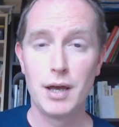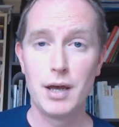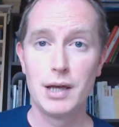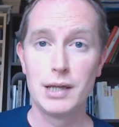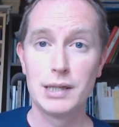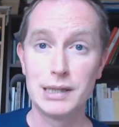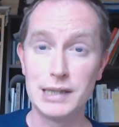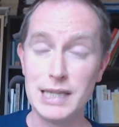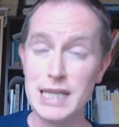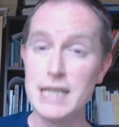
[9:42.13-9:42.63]

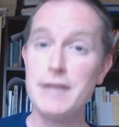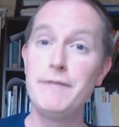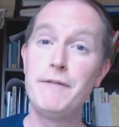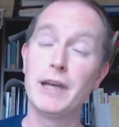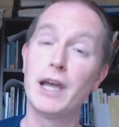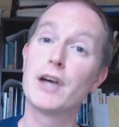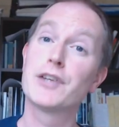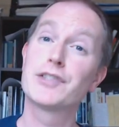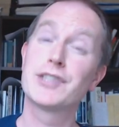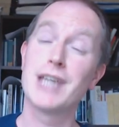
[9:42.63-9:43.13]

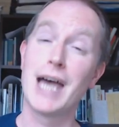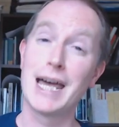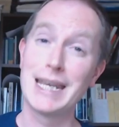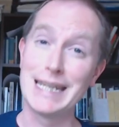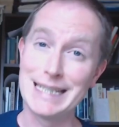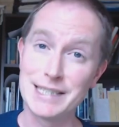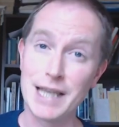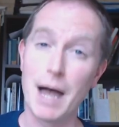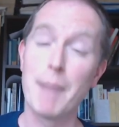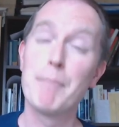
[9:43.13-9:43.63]
leaving us an
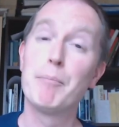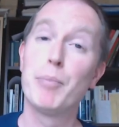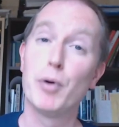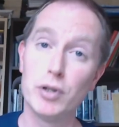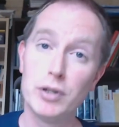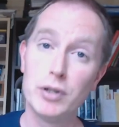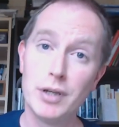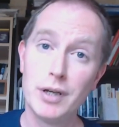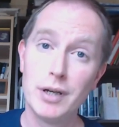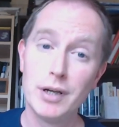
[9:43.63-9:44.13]

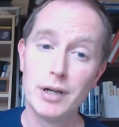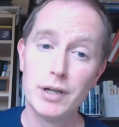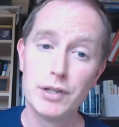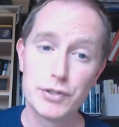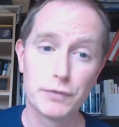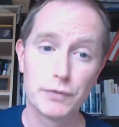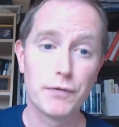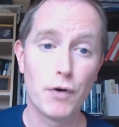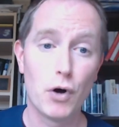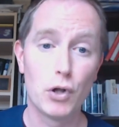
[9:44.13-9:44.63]
example
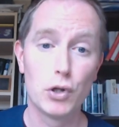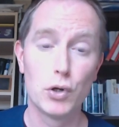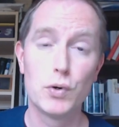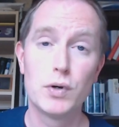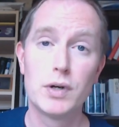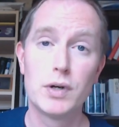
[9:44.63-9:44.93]
to follow.